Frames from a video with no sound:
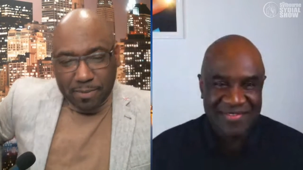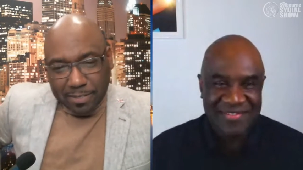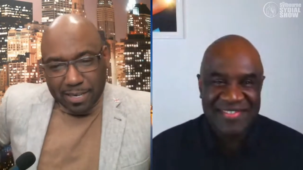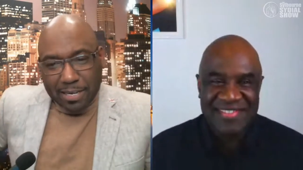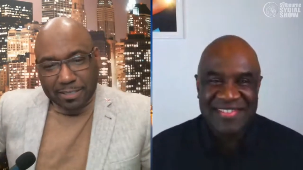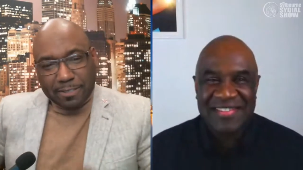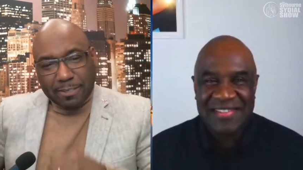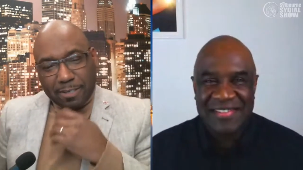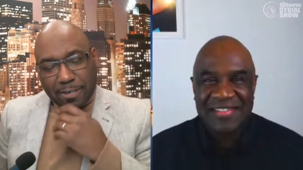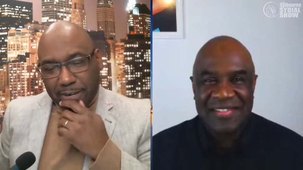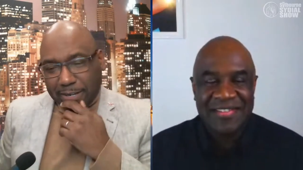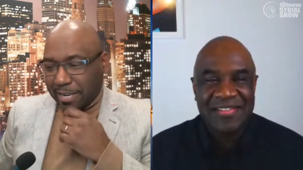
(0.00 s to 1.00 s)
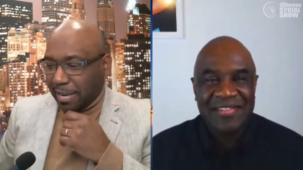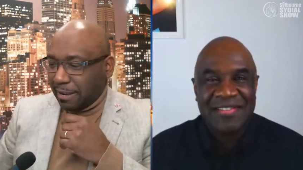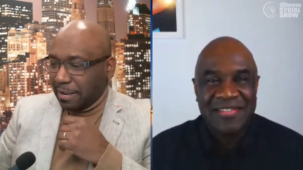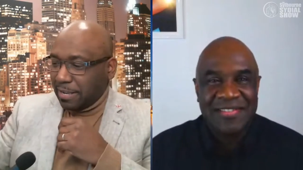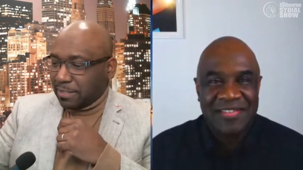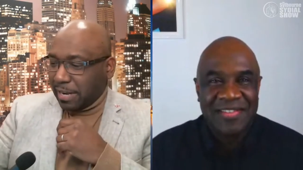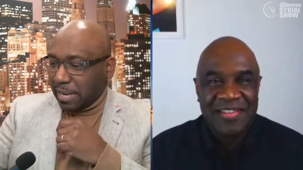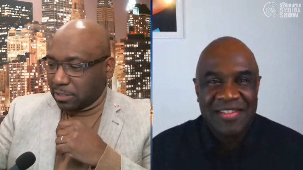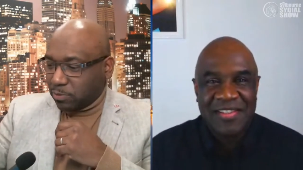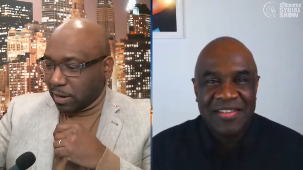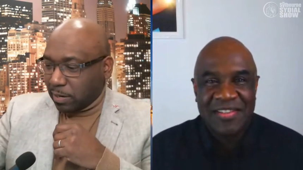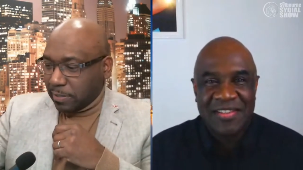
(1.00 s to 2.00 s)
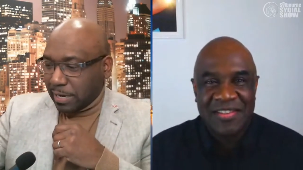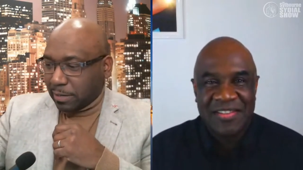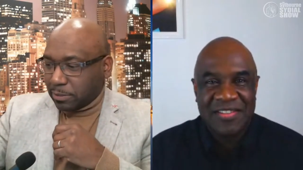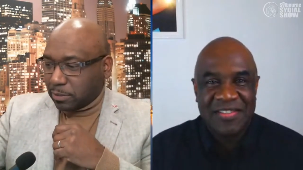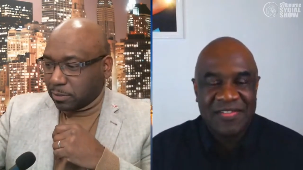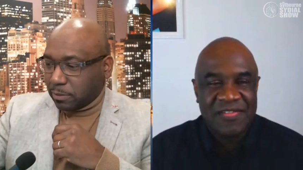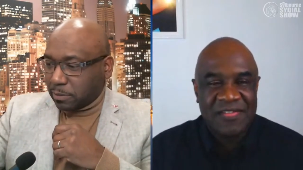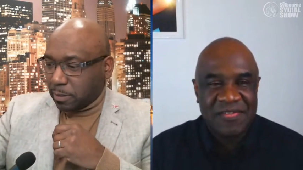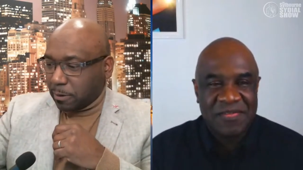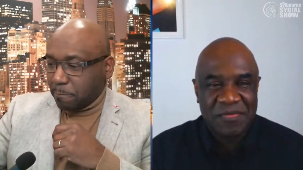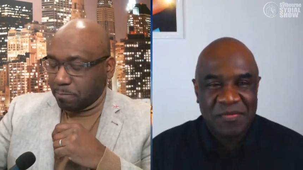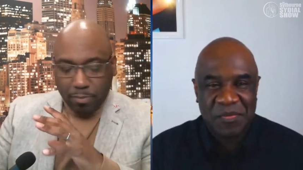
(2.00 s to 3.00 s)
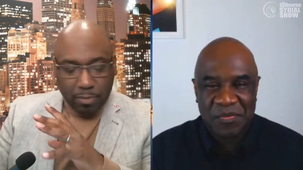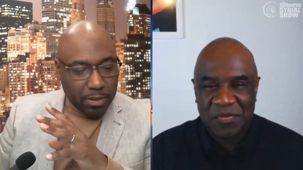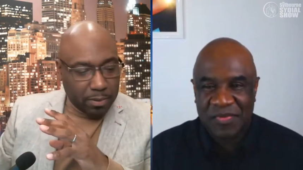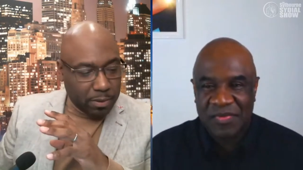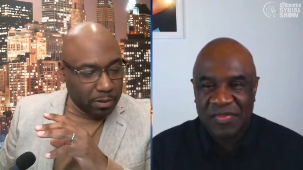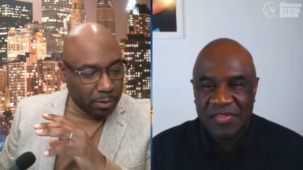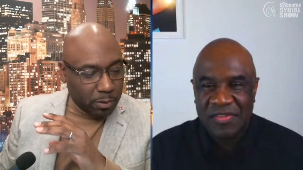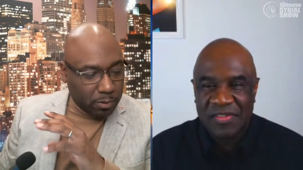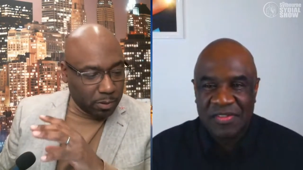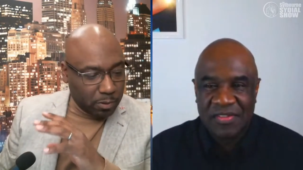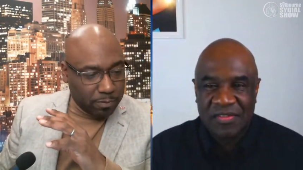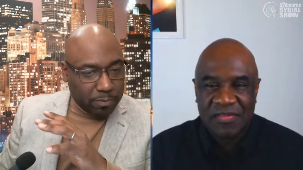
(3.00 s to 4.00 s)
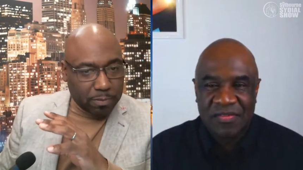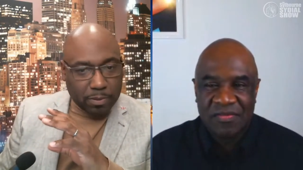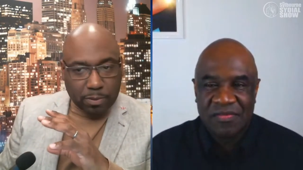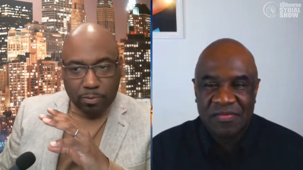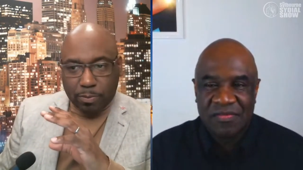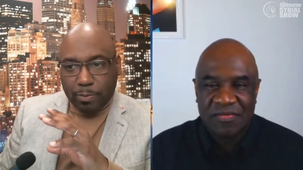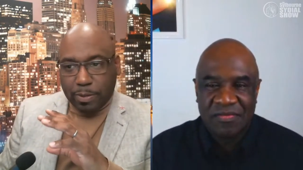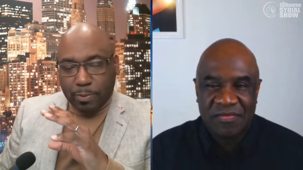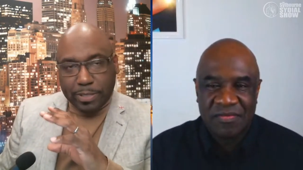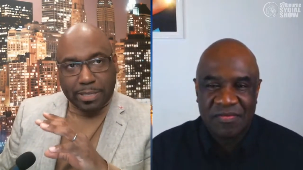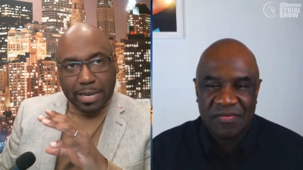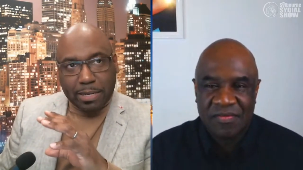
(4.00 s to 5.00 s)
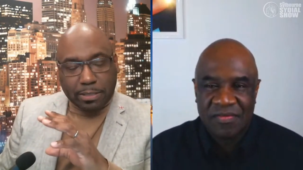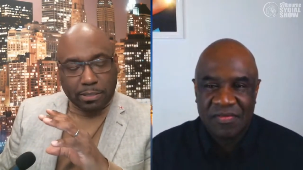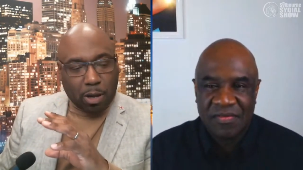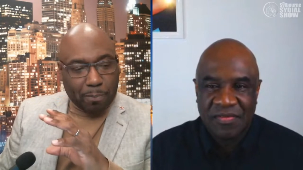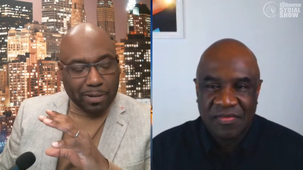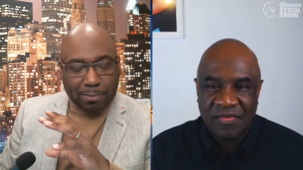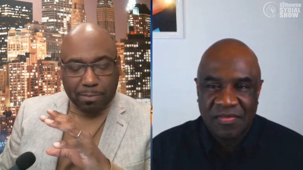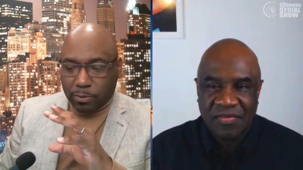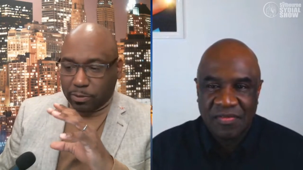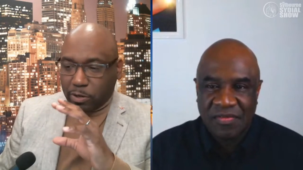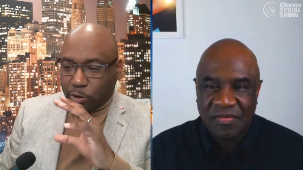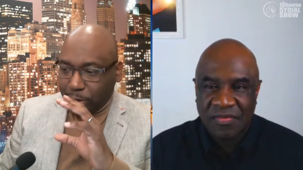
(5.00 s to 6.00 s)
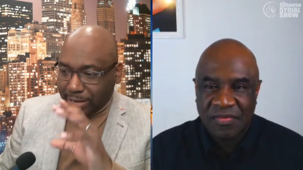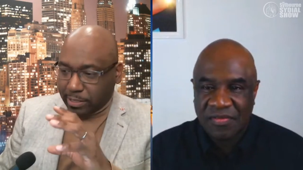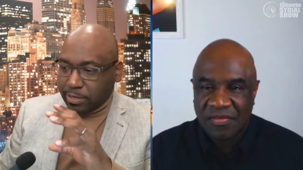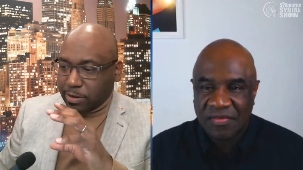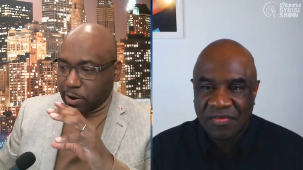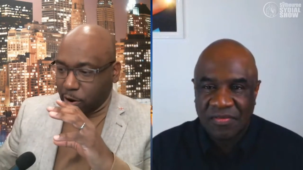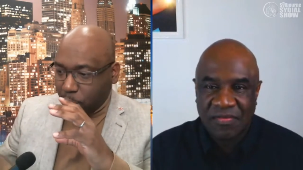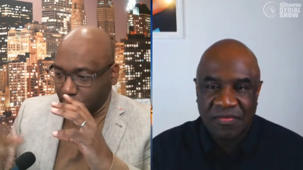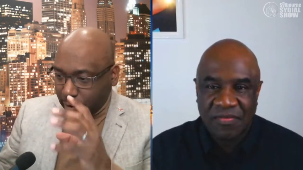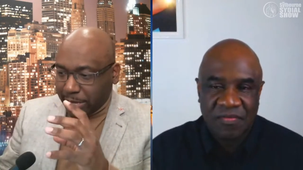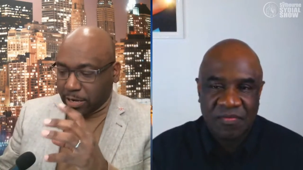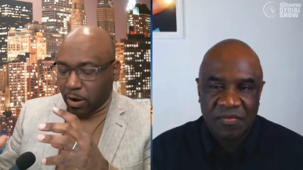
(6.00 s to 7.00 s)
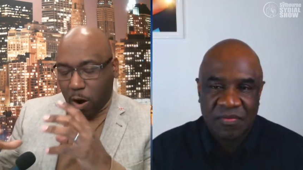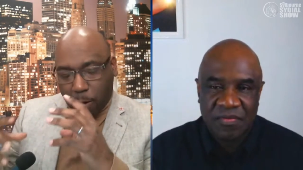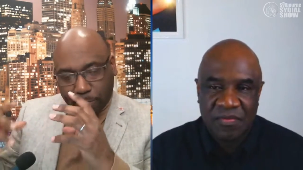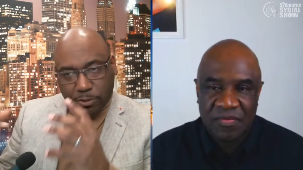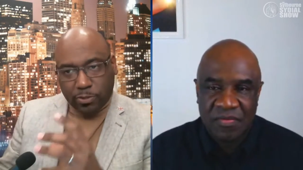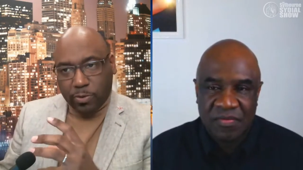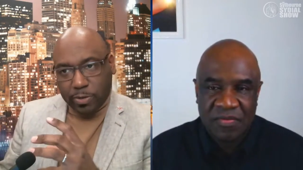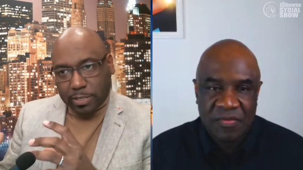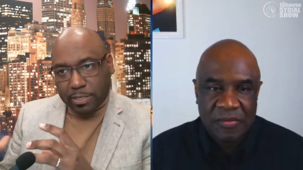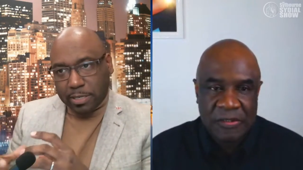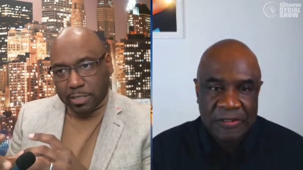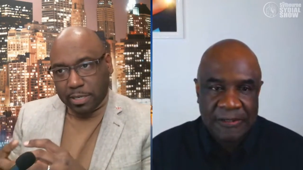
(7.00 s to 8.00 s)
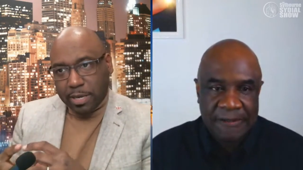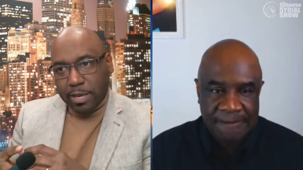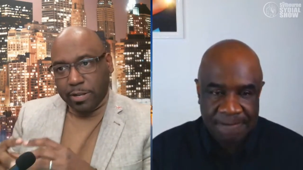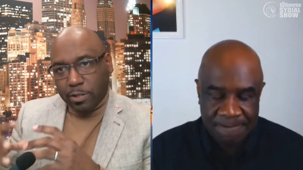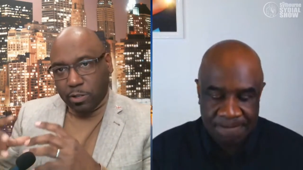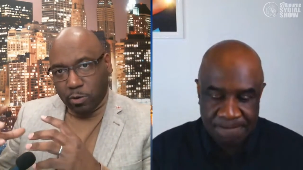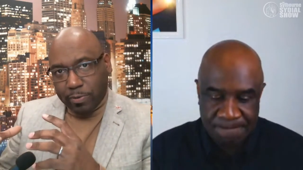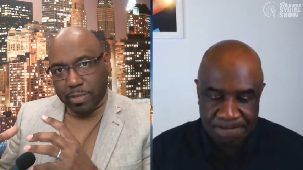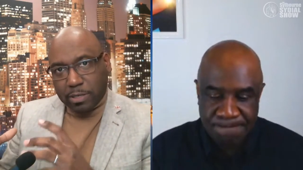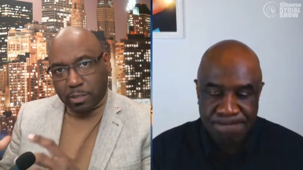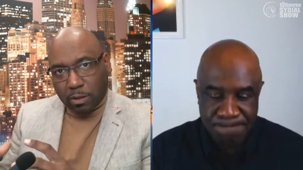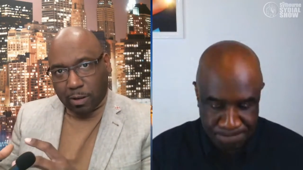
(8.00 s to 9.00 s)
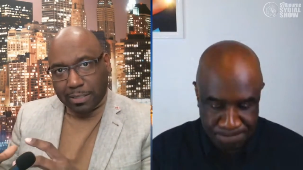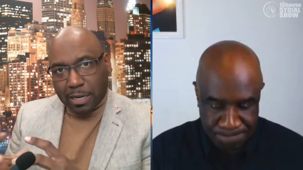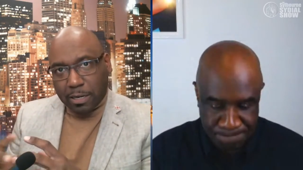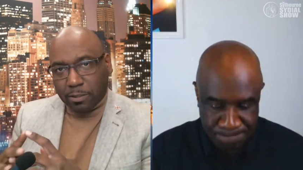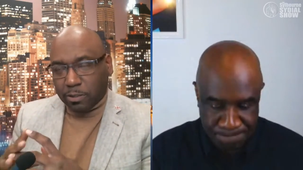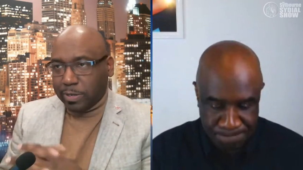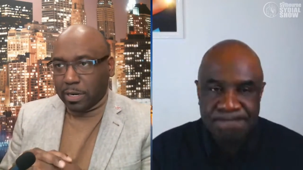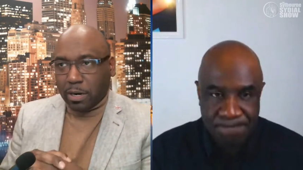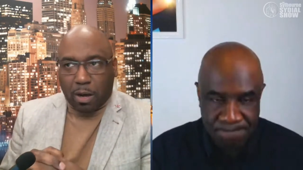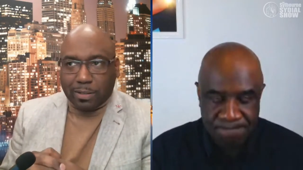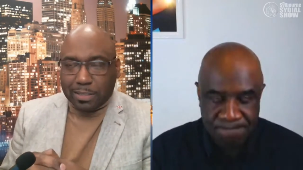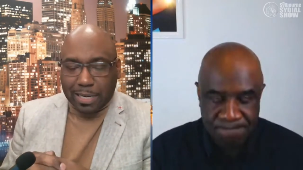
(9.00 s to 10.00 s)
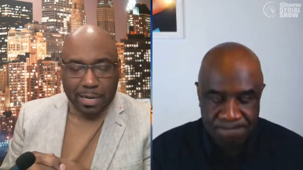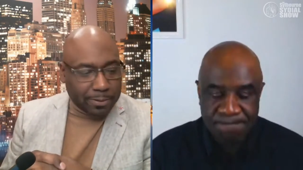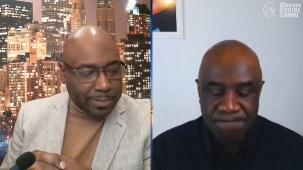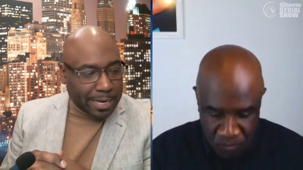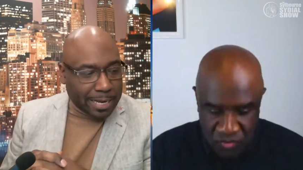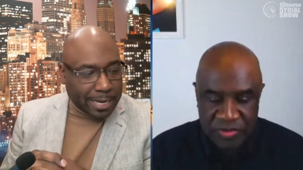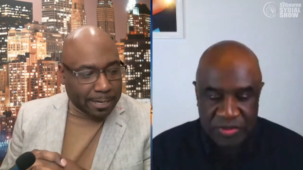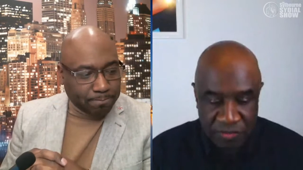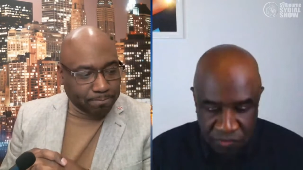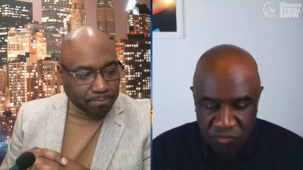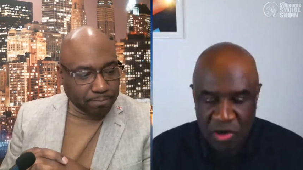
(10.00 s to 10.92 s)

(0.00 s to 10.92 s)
Speaker 1: Yes. Okay, so let's crack on now. So, so the, the, the we said this topic about creating earning opportunities uh-huh. during this lockdown. During the lockdown, right. um,